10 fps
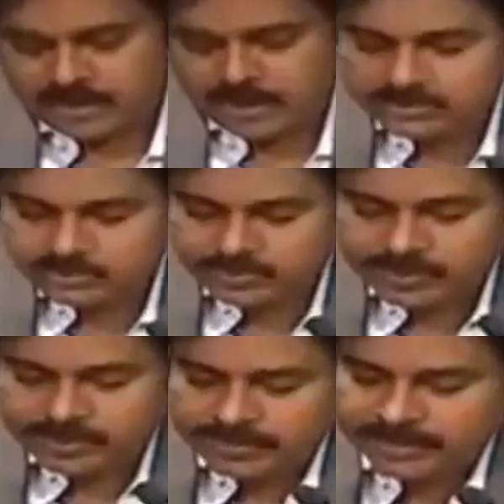I also
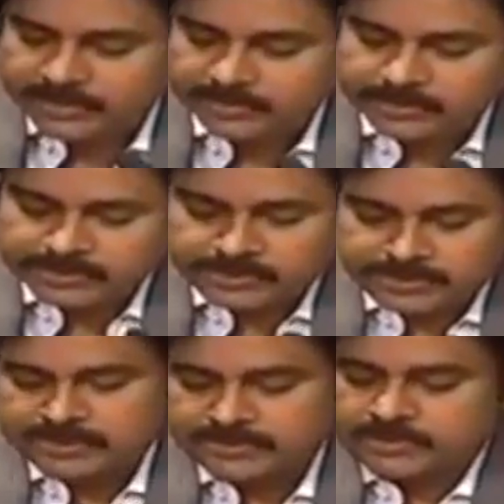pay my deep
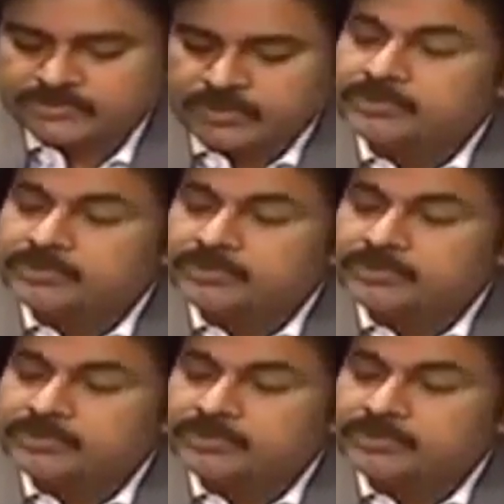respects to the